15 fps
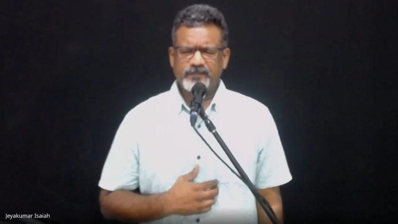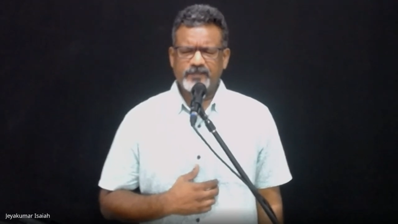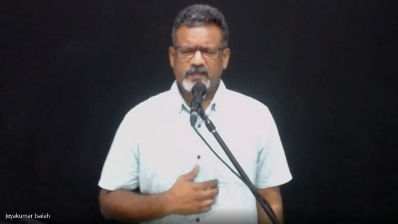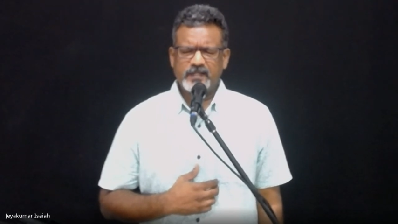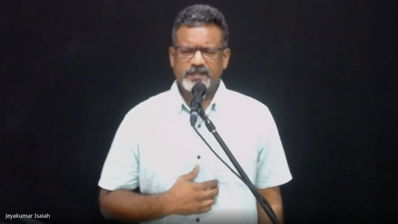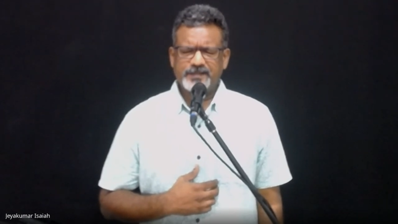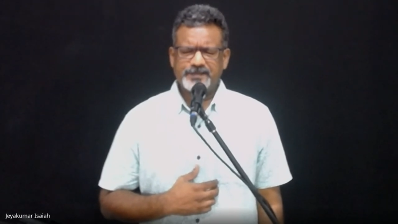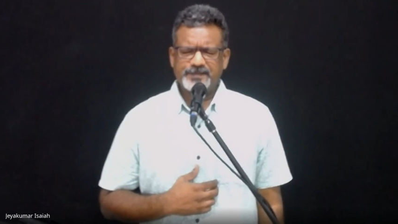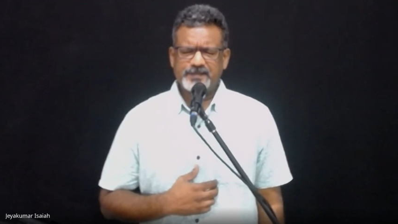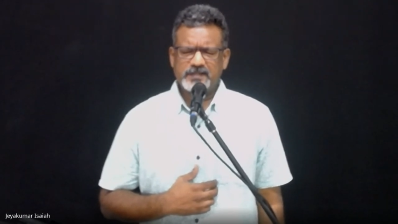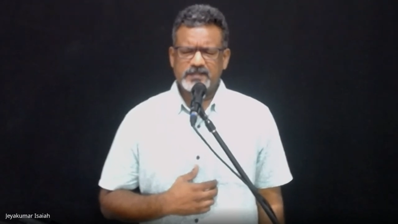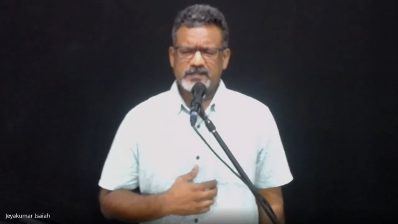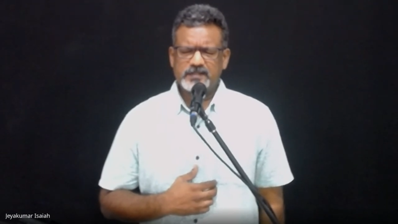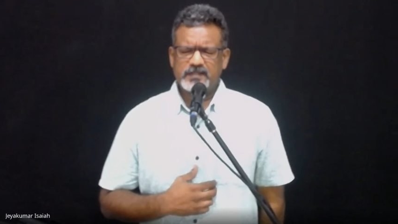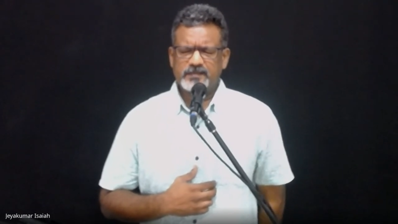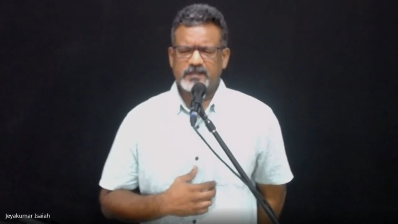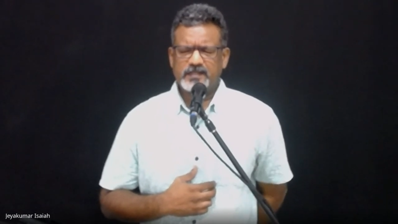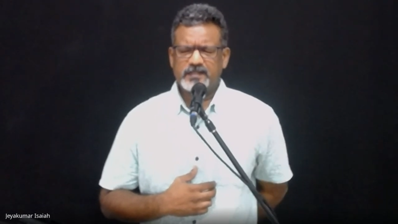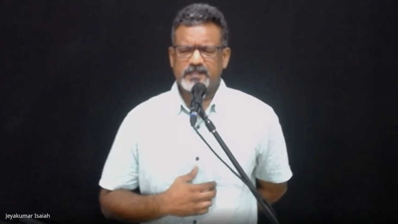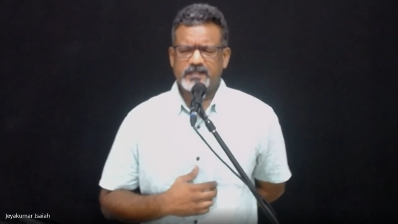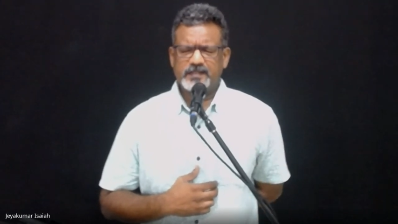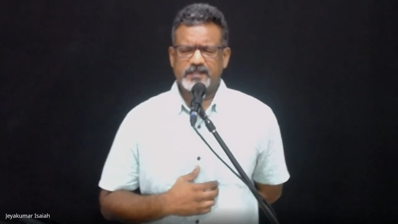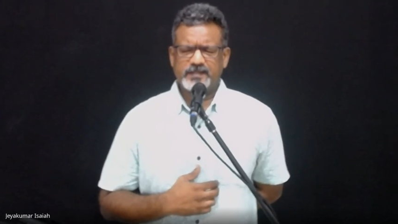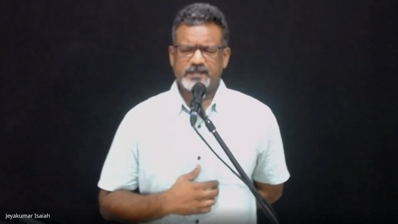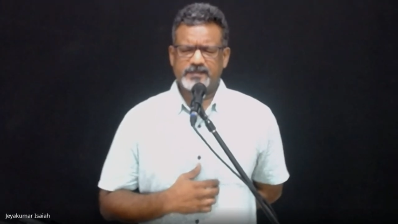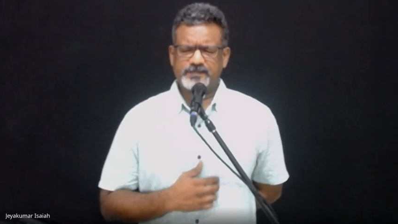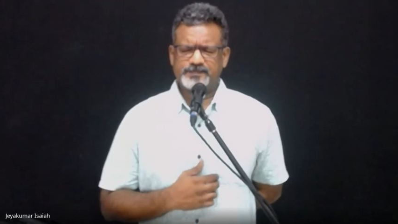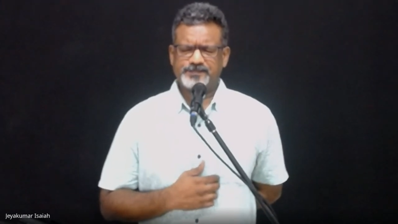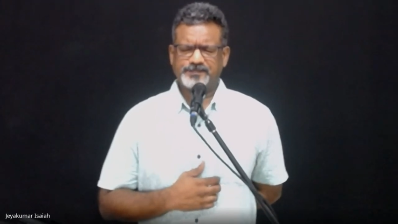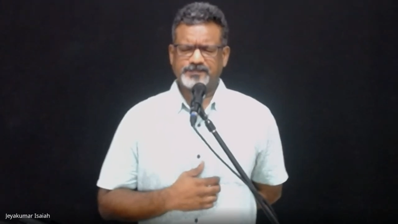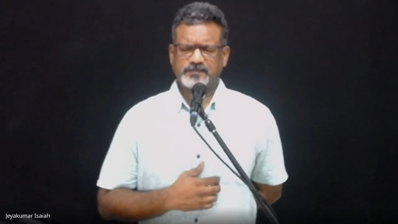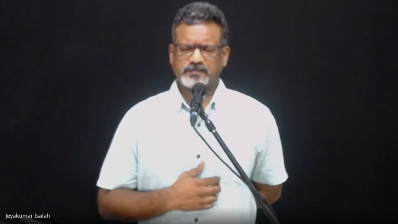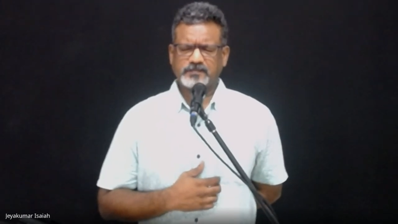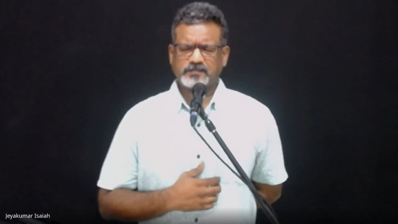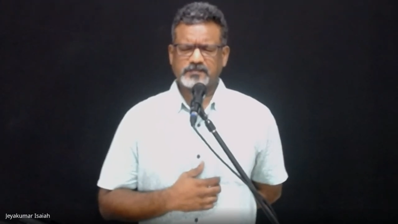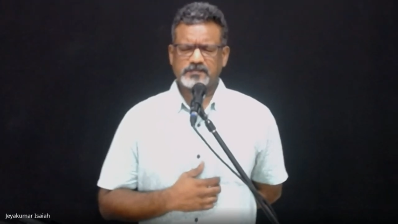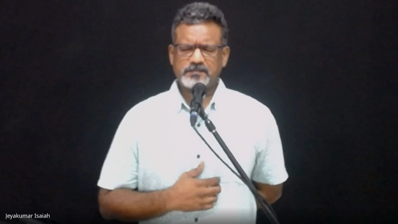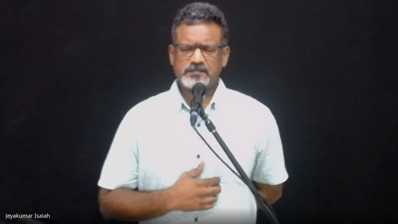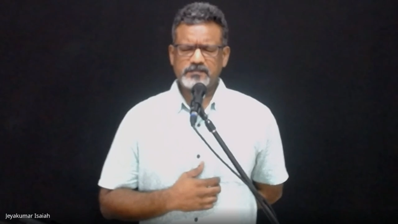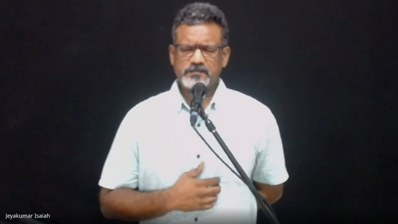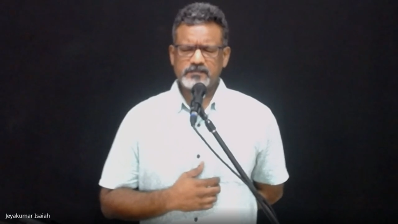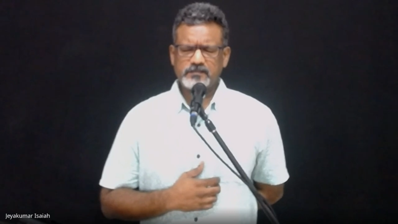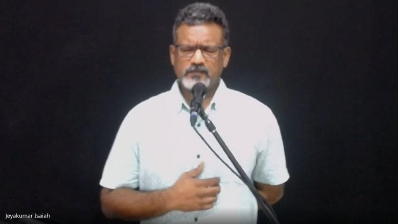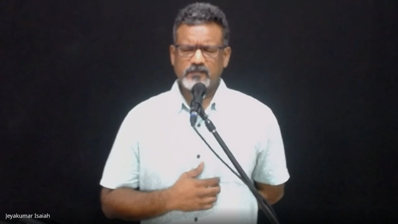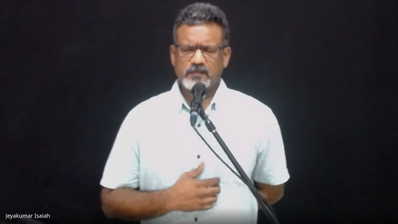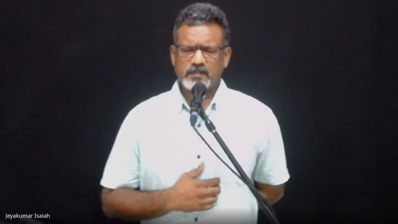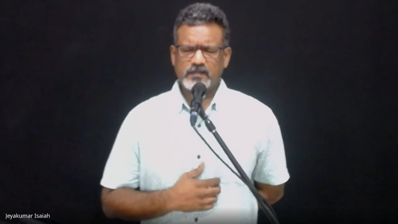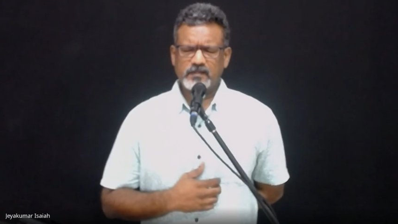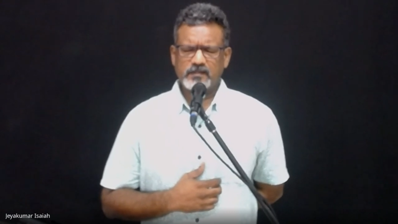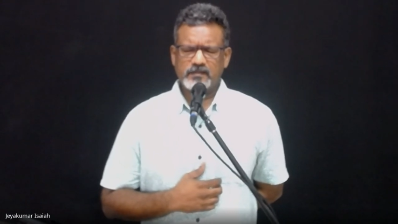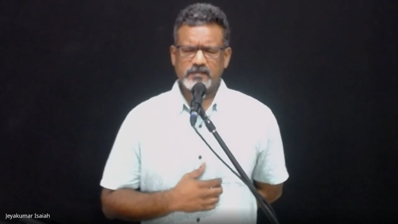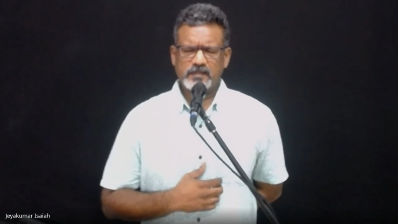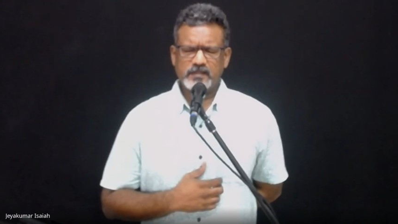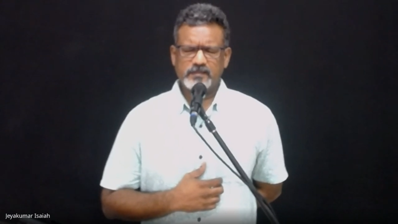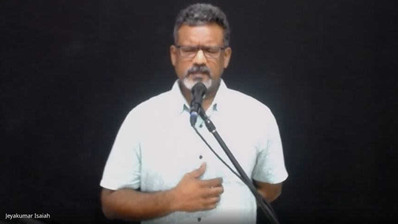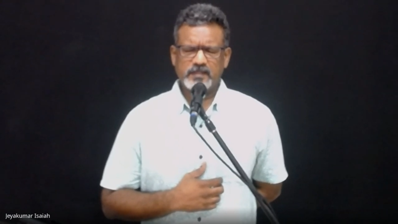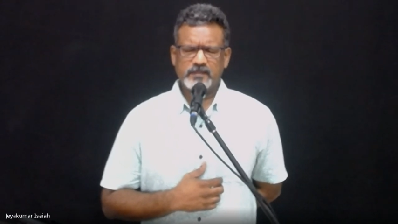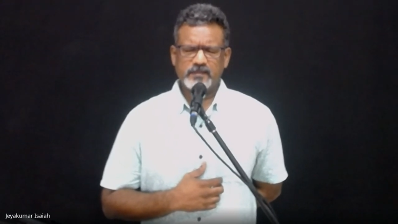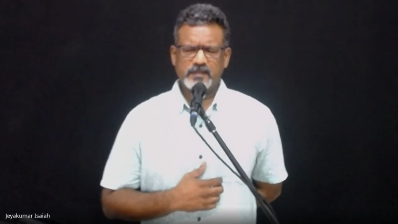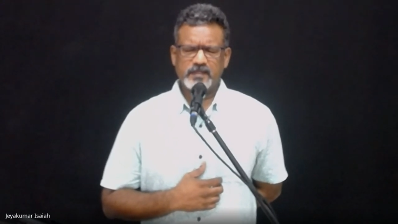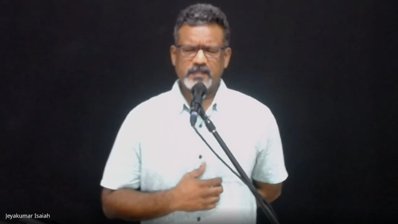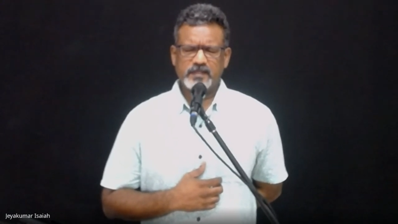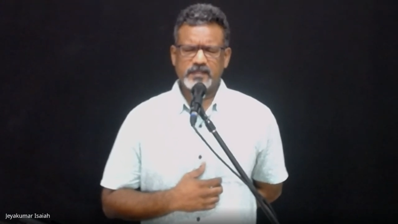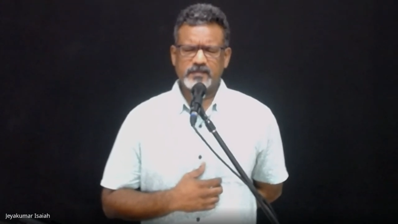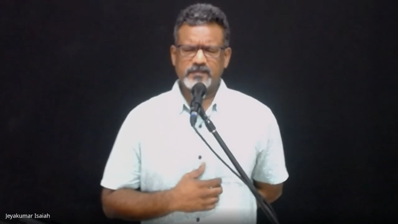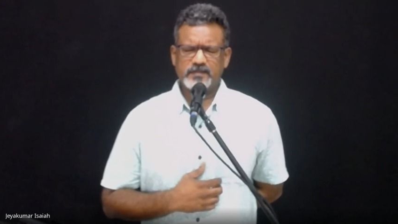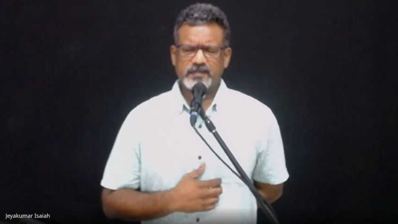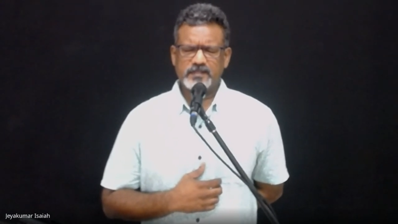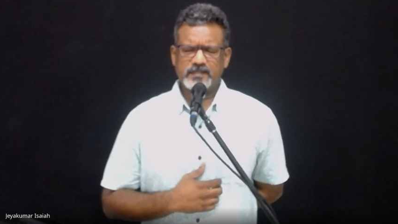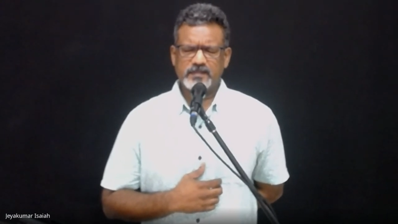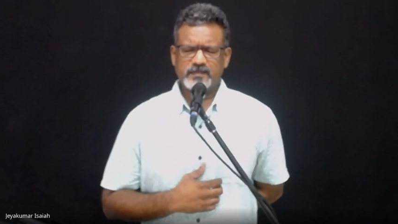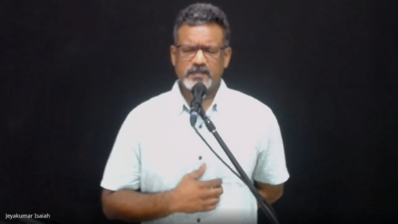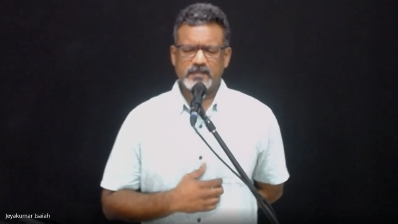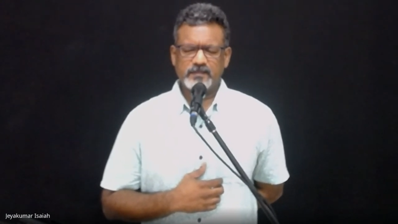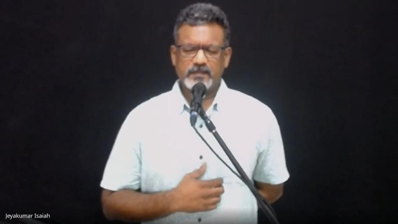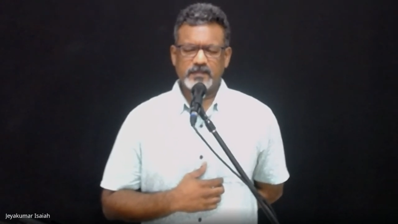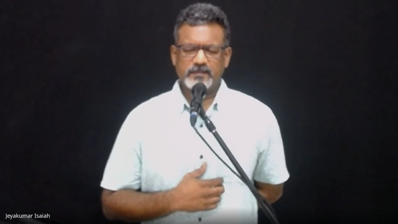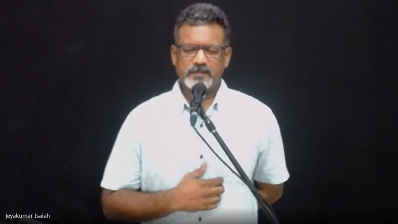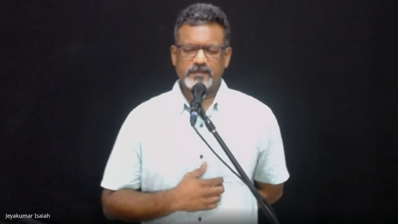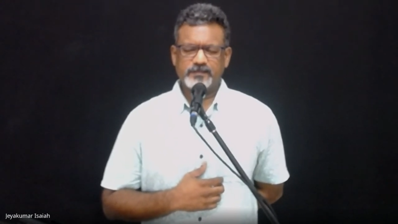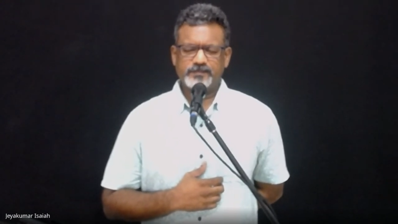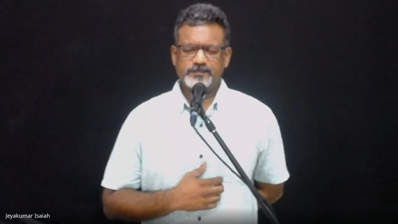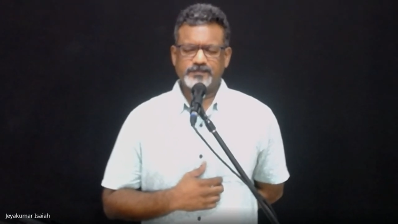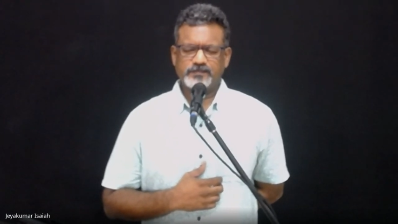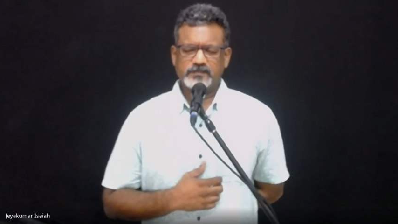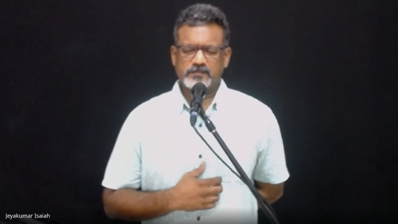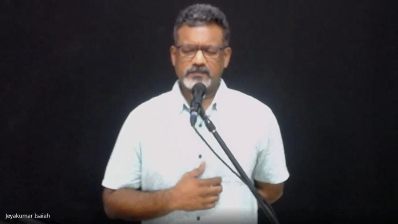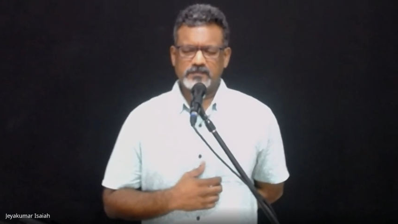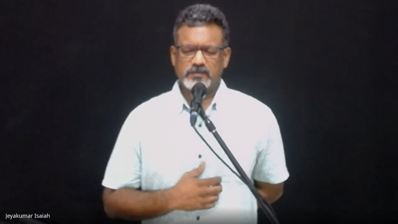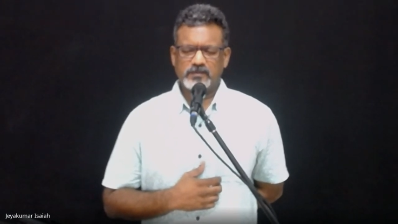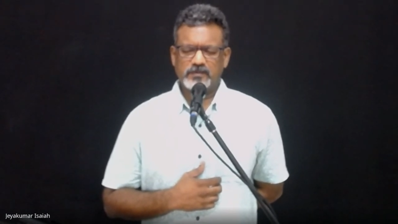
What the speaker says: [no speech]